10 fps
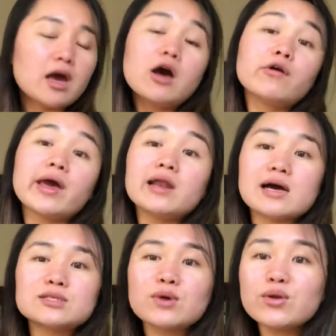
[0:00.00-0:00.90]
Okay,
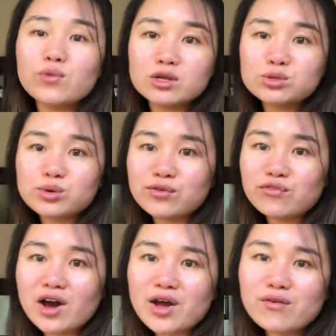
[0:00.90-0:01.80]
last one,
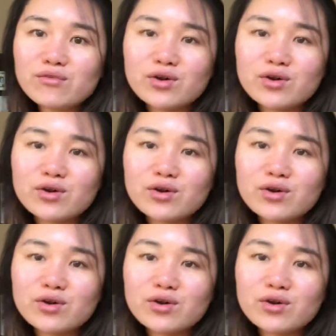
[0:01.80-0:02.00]
125.